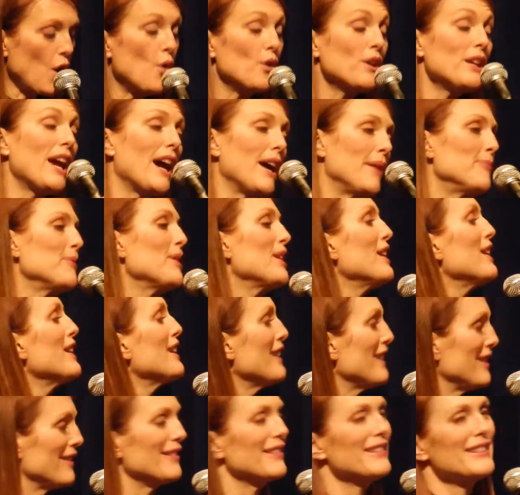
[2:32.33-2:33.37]
Oh yeah,
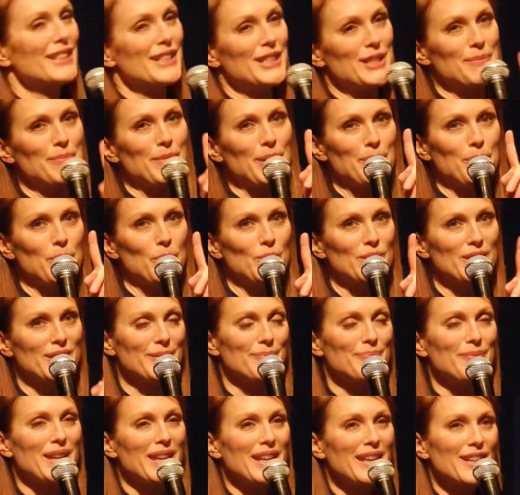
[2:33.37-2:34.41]
this is my
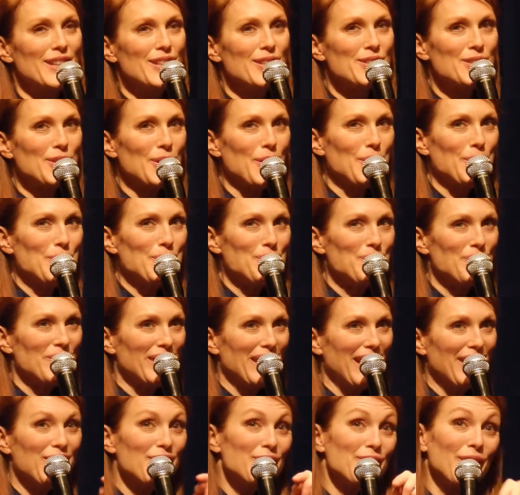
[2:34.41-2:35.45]
point. So
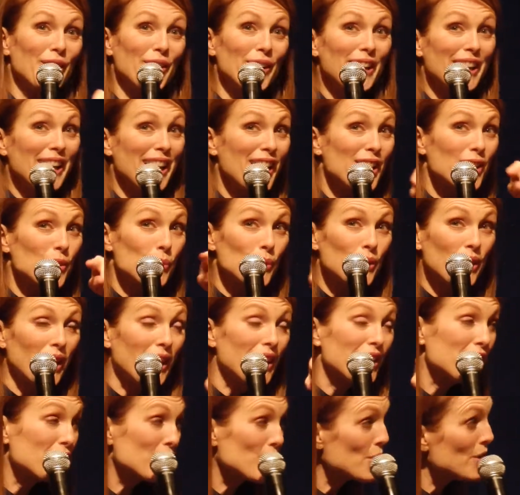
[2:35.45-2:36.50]
at the very end with the
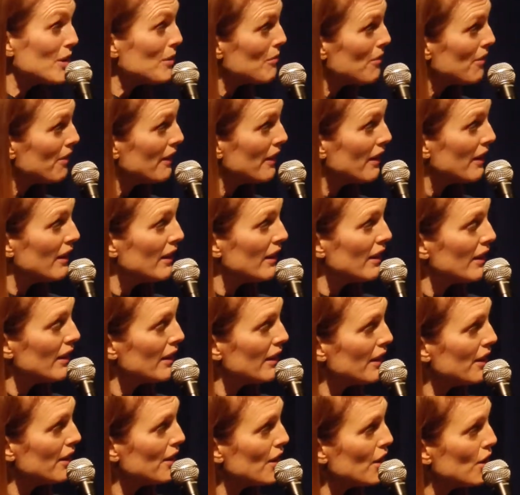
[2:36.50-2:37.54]
ice cream thing,
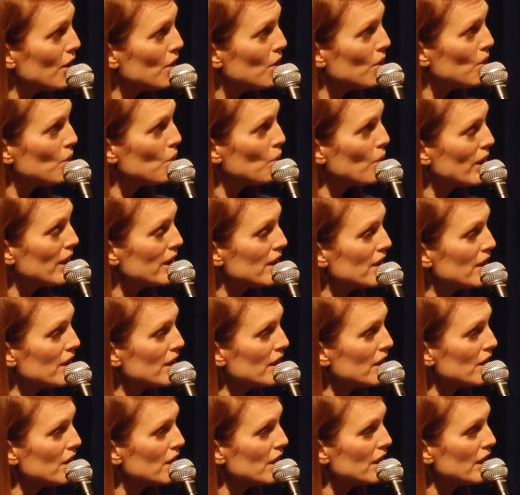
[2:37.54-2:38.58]
you know,
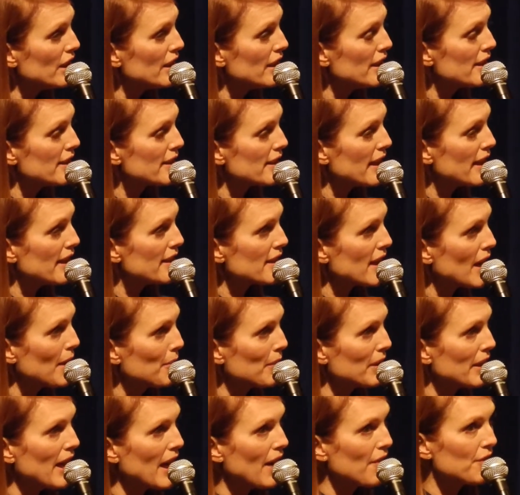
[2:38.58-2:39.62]
when he says, I'm
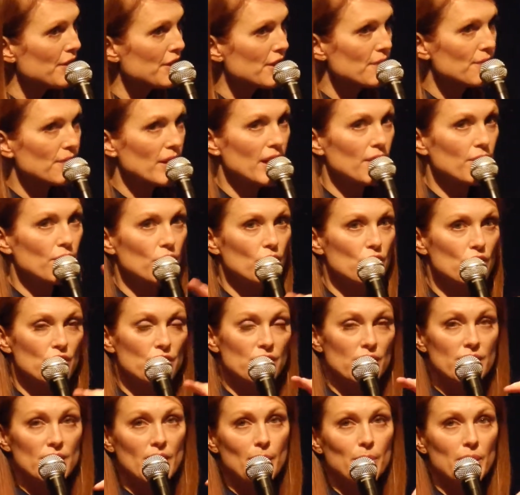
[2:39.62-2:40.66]
going to have this flavor, and she
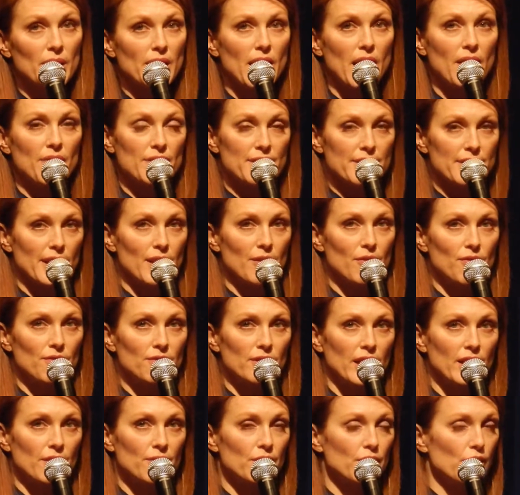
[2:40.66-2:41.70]
says, I'm going to have the same
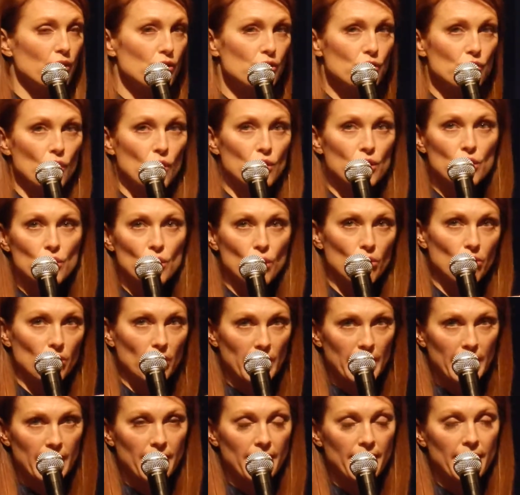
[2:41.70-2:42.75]
flavor, and he goes, no, you don't
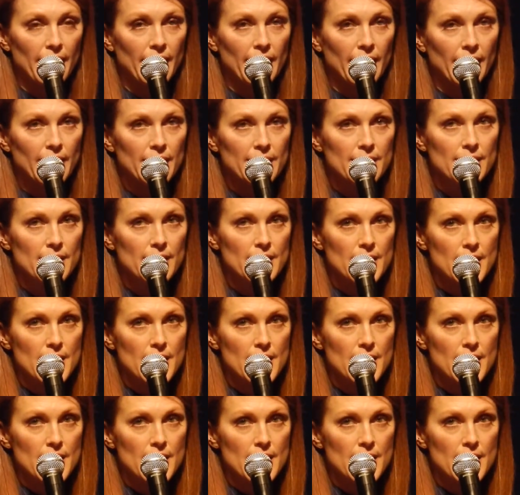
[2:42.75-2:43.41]
like that.